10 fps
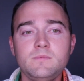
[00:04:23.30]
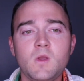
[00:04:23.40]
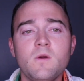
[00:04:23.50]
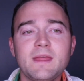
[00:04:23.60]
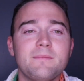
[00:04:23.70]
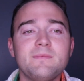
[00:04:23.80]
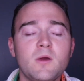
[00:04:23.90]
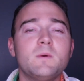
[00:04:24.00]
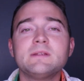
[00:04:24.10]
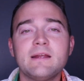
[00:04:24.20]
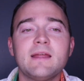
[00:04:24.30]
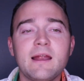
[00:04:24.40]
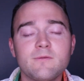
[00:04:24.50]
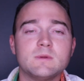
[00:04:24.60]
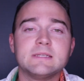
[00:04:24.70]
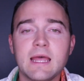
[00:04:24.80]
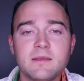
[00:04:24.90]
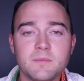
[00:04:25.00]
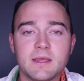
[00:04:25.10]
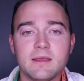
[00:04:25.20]
or that not everyone's
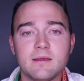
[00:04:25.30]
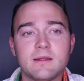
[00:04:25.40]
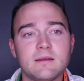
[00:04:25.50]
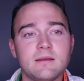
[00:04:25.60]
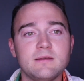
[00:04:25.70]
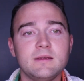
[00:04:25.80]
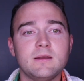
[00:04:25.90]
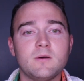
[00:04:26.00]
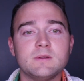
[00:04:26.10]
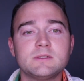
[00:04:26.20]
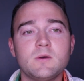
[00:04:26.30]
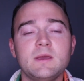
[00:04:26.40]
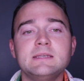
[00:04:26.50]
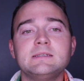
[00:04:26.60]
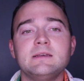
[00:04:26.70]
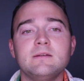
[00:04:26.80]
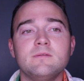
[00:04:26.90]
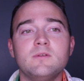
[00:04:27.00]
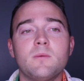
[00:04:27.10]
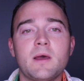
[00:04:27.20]
like me, and, you know, it's so
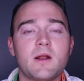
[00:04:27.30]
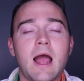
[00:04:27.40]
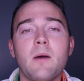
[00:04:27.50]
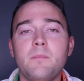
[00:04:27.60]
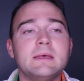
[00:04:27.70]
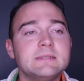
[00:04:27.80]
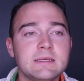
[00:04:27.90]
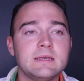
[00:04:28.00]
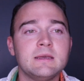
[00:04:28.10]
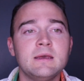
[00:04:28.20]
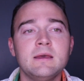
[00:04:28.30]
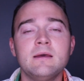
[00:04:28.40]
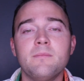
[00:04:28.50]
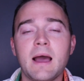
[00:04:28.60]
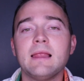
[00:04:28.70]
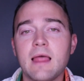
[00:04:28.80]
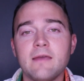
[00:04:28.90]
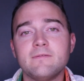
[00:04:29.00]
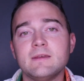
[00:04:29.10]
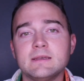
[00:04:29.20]
easy, no matter how busy my
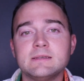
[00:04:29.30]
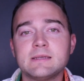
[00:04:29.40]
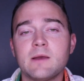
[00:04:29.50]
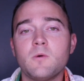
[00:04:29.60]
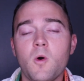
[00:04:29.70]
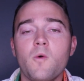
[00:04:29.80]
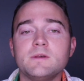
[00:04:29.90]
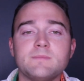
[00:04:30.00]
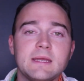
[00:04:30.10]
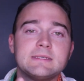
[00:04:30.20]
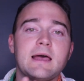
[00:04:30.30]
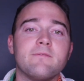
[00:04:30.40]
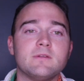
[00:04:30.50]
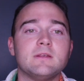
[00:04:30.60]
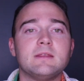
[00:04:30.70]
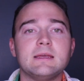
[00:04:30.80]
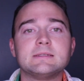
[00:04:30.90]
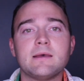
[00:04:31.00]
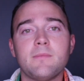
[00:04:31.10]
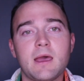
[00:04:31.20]
life is, I will always make time for the
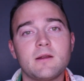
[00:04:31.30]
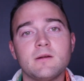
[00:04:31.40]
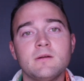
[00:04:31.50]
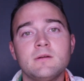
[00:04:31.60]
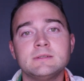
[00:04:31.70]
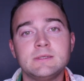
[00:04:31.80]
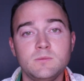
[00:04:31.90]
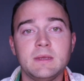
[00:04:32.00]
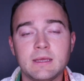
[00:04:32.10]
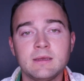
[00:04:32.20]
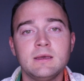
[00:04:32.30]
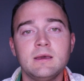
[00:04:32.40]
things that matter to me.